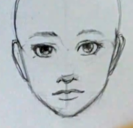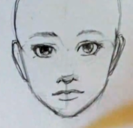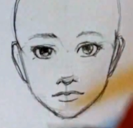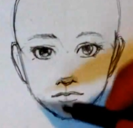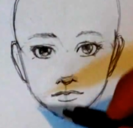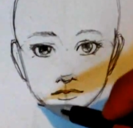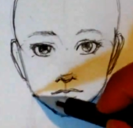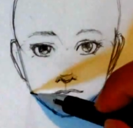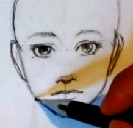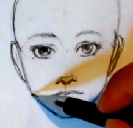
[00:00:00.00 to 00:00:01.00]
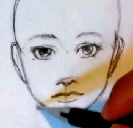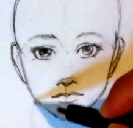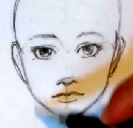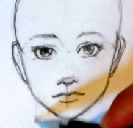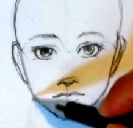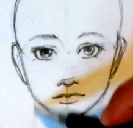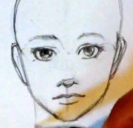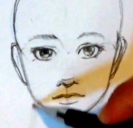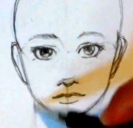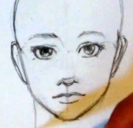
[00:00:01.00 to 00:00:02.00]
I'm going to add her neck now,
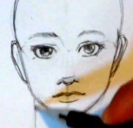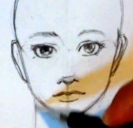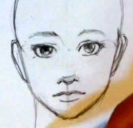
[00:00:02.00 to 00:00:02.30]
because